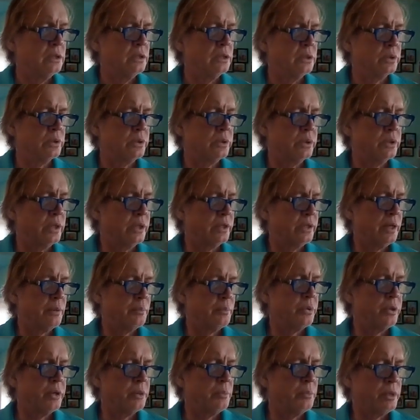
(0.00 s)
Okay, and that
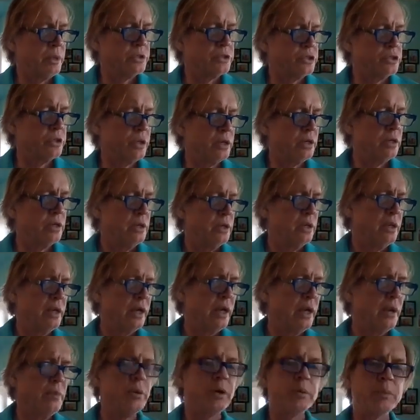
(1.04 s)
pretty
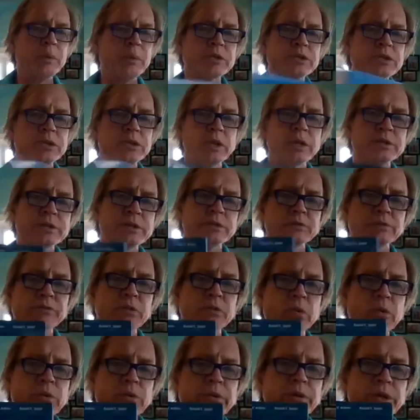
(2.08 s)
much does it
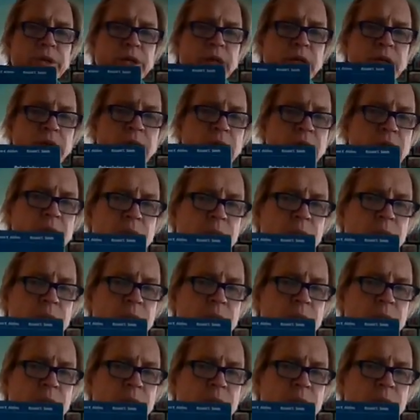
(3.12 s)
for the